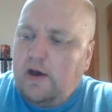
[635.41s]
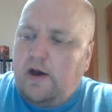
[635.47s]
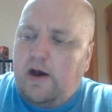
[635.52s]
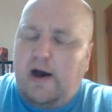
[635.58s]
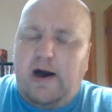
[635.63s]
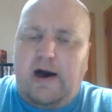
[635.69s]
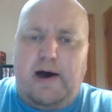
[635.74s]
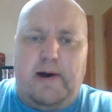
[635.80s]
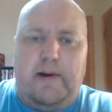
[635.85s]

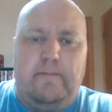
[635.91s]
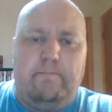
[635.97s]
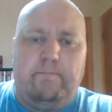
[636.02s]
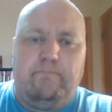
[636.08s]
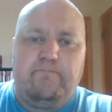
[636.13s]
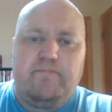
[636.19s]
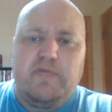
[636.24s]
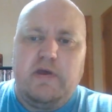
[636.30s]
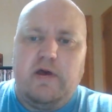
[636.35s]
I
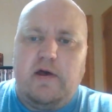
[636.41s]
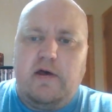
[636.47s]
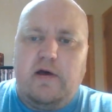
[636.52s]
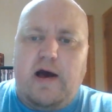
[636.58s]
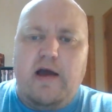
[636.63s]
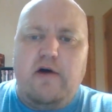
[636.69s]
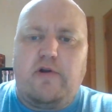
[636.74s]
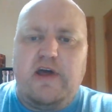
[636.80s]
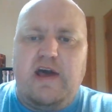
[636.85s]

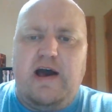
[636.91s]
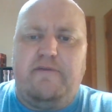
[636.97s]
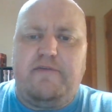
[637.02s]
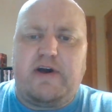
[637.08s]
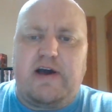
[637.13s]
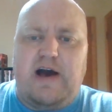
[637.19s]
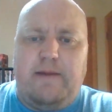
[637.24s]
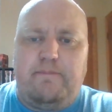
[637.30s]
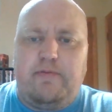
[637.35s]
only have a
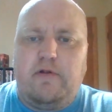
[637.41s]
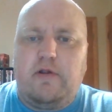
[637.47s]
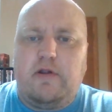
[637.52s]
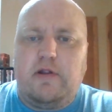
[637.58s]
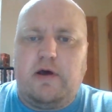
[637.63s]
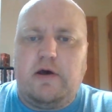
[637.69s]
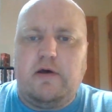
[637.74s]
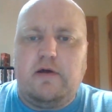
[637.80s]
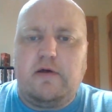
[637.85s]

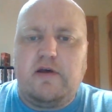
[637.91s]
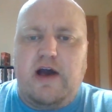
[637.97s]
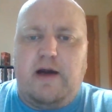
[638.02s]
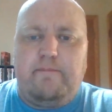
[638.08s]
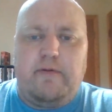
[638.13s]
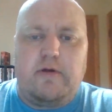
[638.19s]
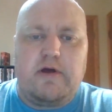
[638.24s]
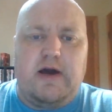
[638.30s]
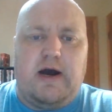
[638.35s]

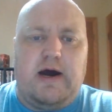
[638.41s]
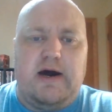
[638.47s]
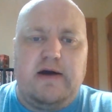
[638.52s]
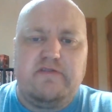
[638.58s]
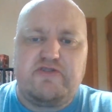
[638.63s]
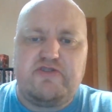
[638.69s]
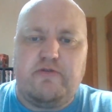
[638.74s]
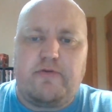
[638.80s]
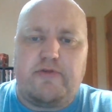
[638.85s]
couple
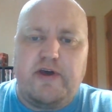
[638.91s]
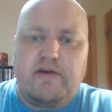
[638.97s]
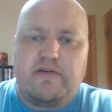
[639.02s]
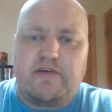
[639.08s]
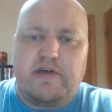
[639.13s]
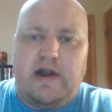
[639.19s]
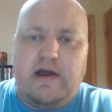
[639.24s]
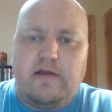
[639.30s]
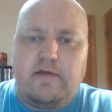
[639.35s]
cons or things
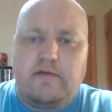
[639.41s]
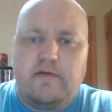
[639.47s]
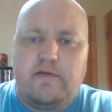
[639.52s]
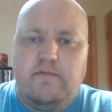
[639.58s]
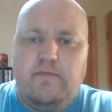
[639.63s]
that I'm